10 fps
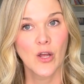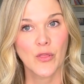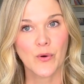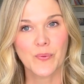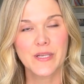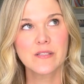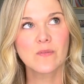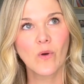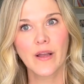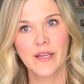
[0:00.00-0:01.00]
The reason
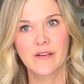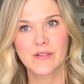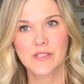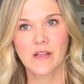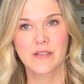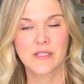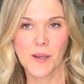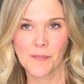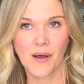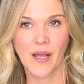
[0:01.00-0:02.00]
why InvoCell is
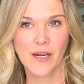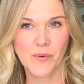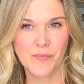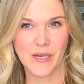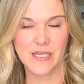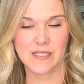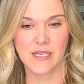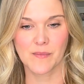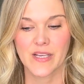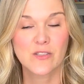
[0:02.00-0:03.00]
combined with
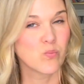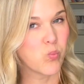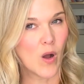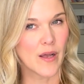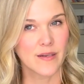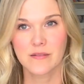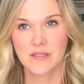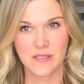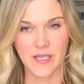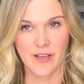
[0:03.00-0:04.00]
MiniStim is one,
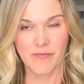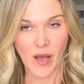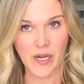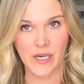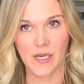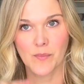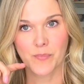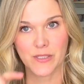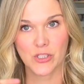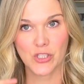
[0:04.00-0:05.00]
to save money,
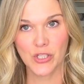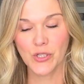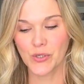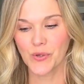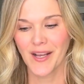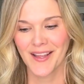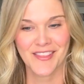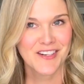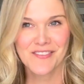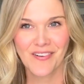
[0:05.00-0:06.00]
but two,
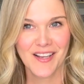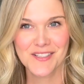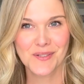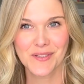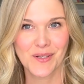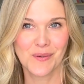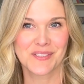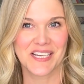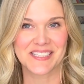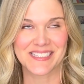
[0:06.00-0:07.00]
the device only holds
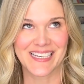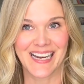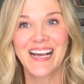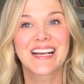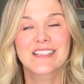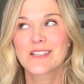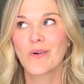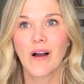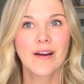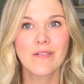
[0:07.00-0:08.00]
8 to 10 eggs, so
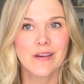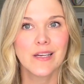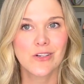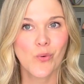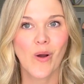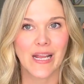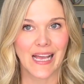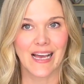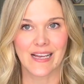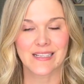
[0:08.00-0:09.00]
I don't need 20
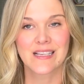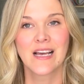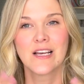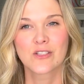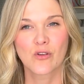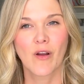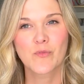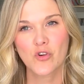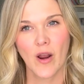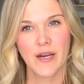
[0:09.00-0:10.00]
eggs. So if I'm
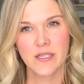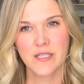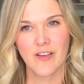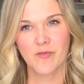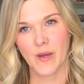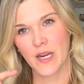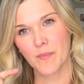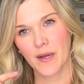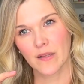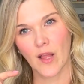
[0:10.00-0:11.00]
trying to save money
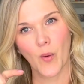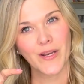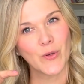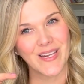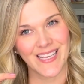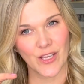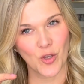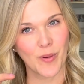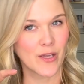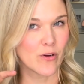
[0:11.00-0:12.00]
by allowing you to
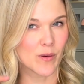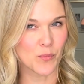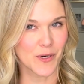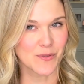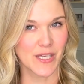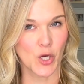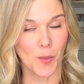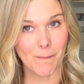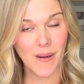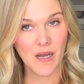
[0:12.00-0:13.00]
incubate your embryos in your
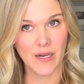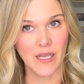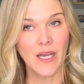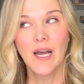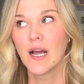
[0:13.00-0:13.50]
body,